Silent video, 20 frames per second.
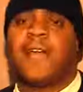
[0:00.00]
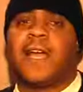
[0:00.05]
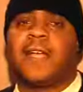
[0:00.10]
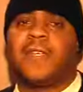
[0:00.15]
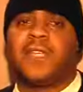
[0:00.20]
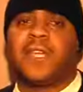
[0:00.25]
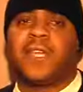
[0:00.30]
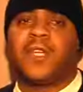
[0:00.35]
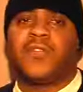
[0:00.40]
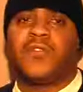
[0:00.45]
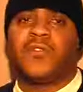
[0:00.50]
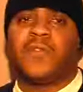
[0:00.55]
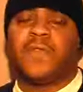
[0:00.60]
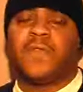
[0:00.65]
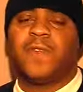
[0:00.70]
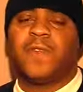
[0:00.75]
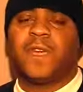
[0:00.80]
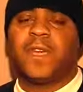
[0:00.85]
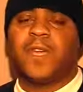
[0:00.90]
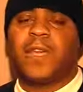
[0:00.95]
I think,
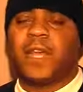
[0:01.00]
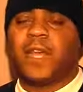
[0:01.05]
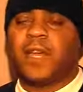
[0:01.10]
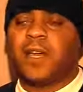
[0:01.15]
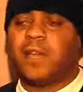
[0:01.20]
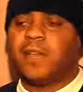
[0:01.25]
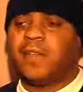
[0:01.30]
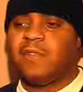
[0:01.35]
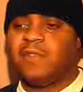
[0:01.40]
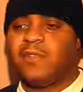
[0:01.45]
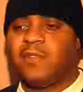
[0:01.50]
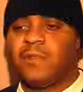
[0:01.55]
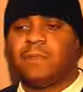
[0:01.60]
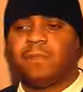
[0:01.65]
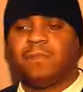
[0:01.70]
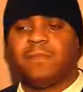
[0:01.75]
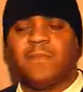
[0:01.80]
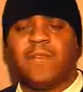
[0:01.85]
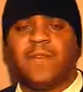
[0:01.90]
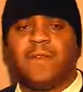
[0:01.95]
truthfully, that he was
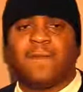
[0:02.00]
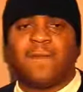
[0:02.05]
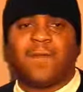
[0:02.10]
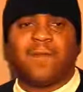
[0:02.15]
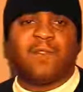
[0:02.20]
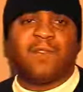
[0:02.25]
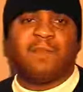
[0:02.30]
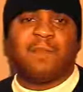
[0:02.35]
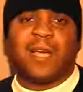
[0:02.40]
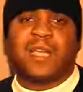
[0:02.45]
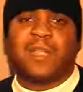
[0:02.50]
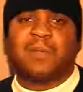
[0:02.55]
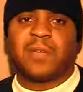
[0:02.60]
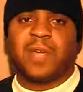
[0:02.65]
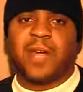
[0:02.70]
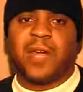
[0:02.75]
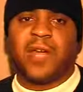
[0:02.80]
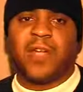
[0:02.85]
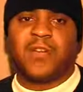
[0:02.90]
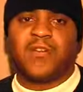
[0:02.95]
on influenced by
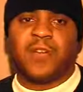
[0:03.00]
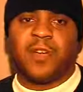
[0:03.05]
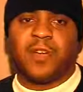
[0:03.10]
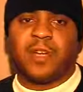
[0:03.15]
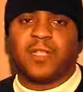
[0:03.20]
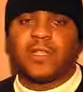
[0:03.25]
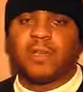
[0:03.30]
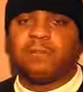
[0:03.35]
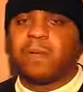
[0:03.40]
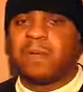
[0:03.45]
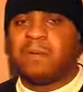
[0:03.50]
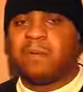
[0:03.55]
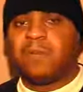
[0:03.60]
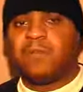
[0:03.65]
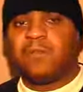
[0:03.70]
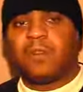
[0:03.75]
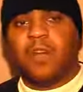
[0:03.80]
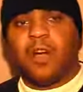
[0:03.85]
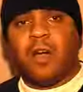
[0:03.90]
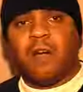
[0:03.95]
some kind of drugs, or
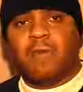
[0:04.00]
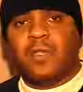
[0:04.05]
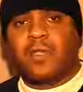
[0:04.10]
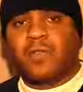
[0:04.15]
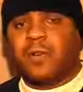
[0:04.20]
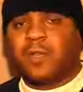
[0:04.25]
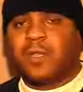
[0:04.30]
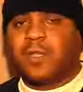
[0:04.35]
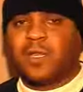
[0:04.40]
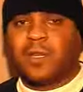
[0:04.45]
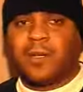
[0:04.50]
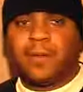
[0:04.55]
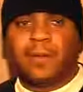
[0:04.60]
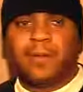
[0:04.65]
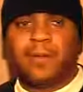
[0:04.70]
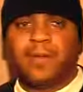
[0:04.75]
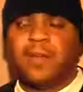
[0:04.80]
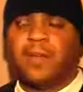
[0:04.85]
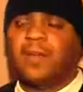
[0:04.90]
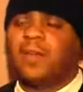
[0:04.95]
maybe God was talking to him.